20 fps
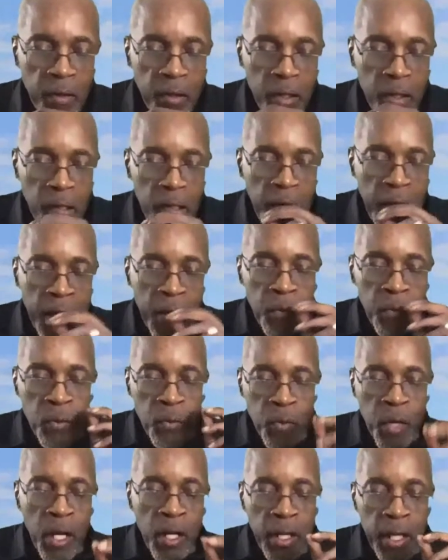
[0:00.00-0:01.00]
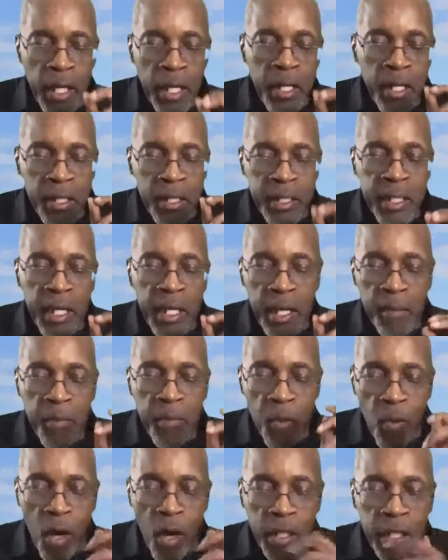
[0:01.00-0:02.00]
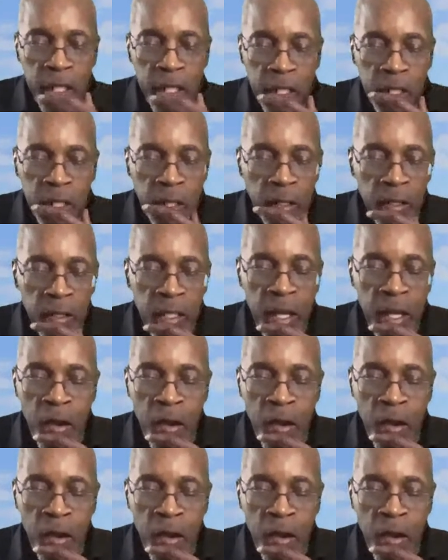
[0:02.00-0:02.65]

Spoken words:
in the city of Milwaukee, there